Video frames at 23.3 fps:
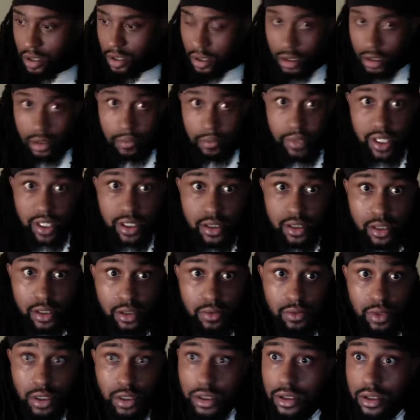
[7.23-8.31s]
Making sure
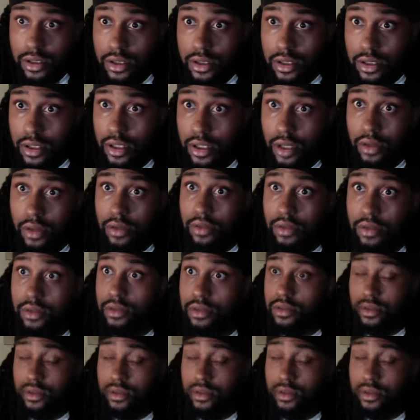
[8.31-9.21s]
we're good to go.